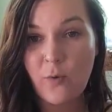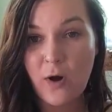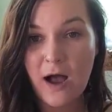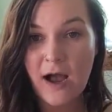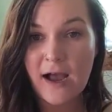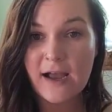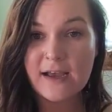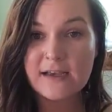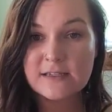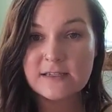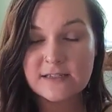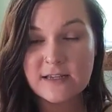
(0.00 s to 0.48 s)

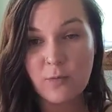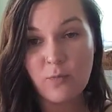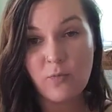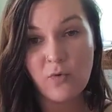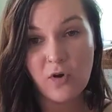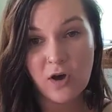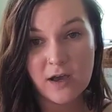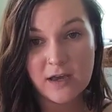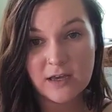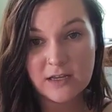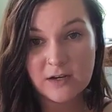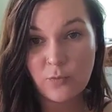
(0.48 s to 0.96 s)
why
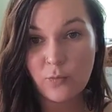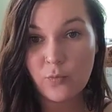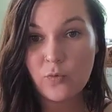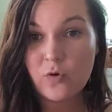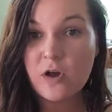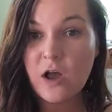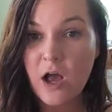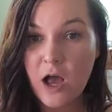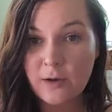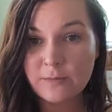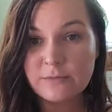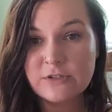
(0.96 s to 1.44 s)
someone
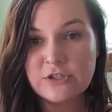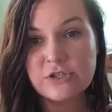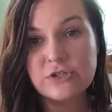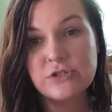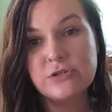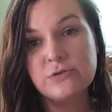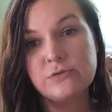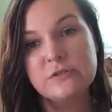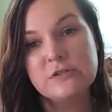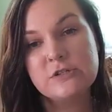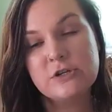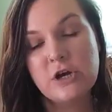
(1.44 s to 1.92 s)
will come to
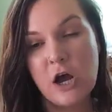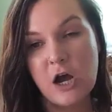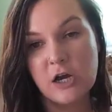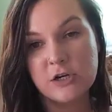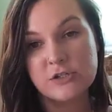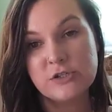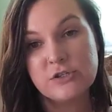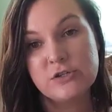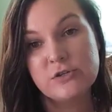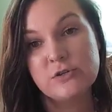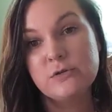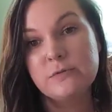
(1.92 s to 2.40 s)
you and
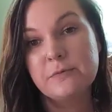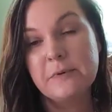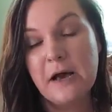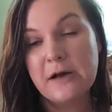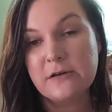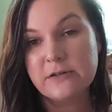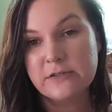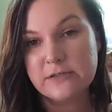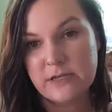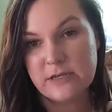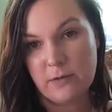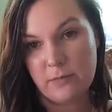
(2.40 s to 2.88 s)
talk to you
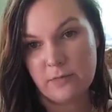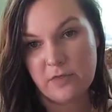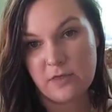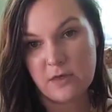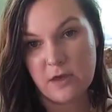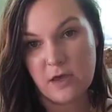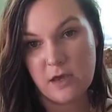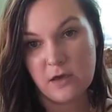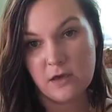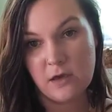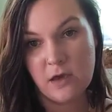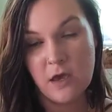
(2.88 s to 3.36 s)
about
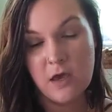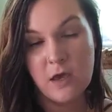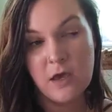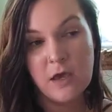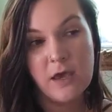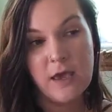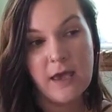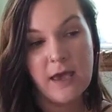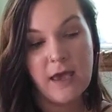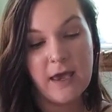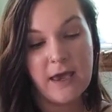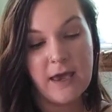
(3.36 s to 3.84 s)
something.
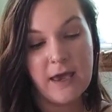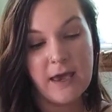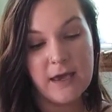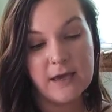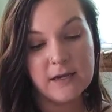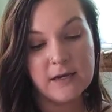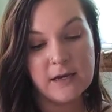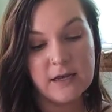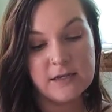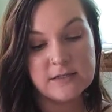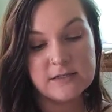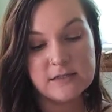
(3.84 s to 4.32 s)

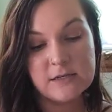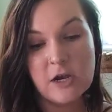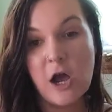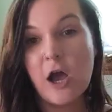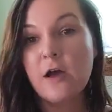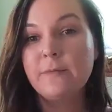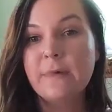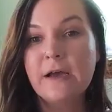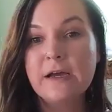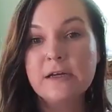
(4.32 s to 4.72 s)
And it's not